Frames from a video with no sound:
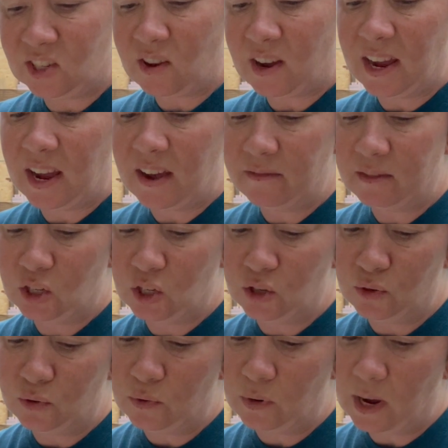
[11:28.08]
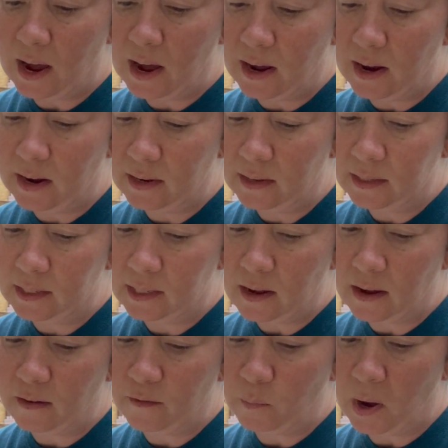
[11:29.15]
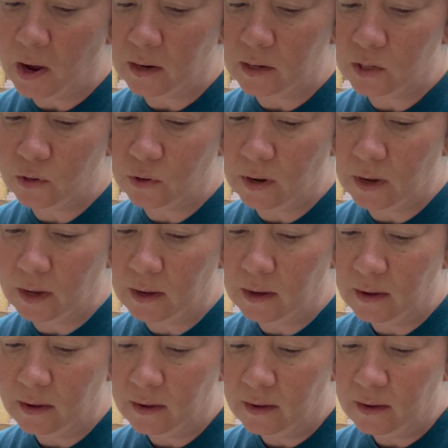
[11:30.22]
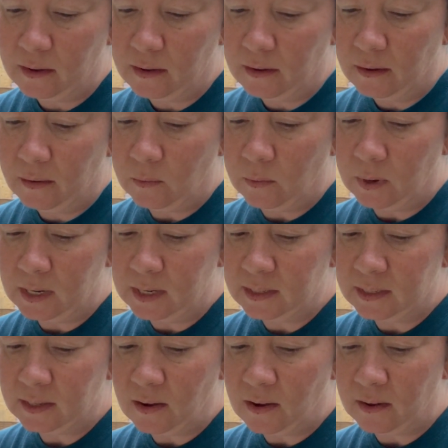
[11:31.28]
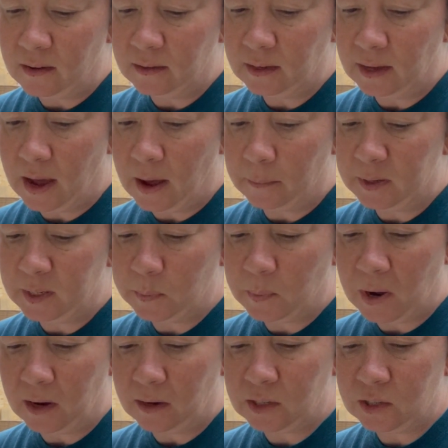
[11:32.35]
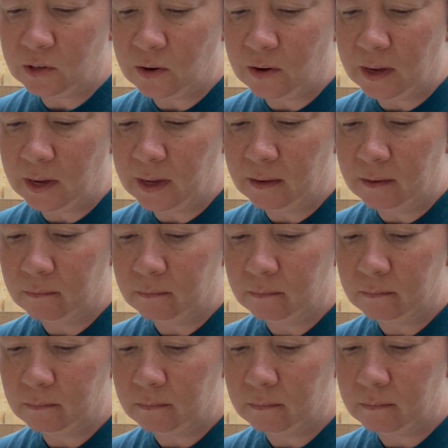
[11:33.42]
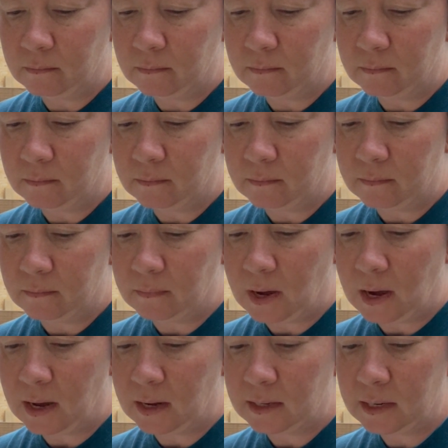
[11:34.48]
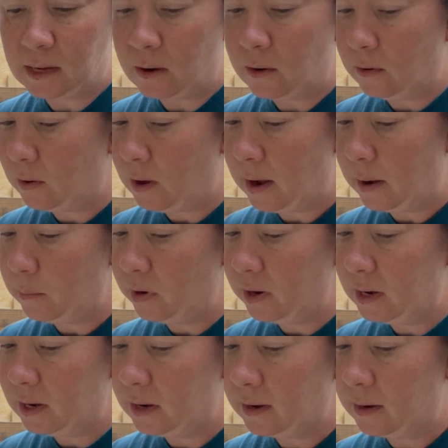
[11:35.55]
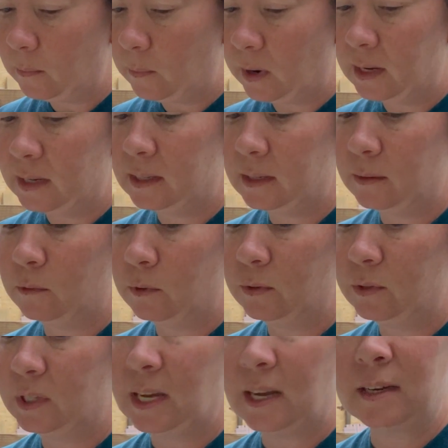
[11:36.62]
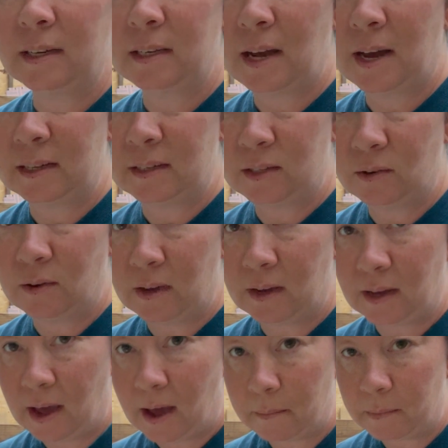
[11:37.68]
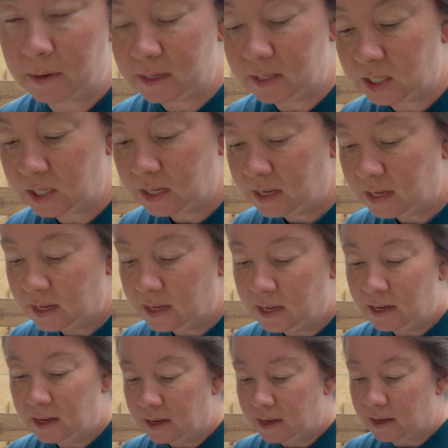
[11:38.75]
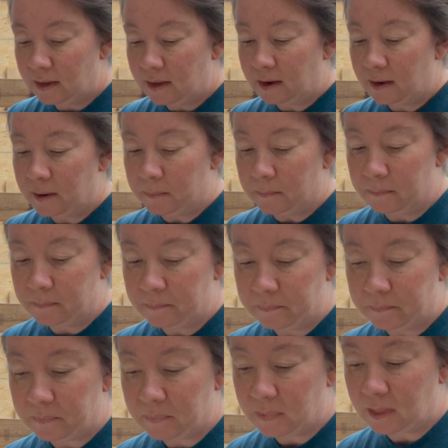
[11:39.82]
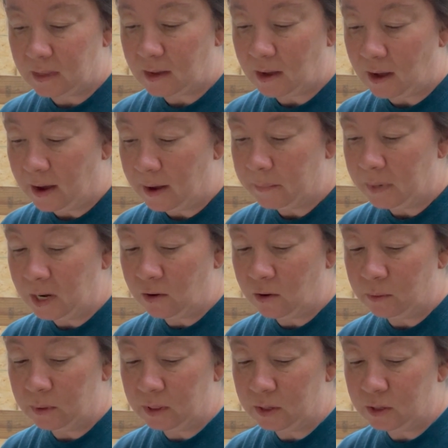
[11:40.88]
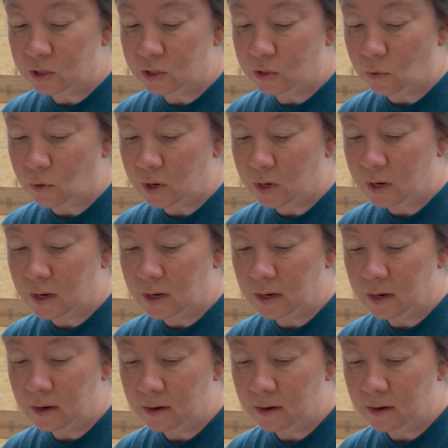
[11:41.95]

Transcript: I have two kinds of pak choi. One is called cabbage pak choi hatao hybrid, and one is a rosette tatsoi cabbage. I'm gonna go with the shorter.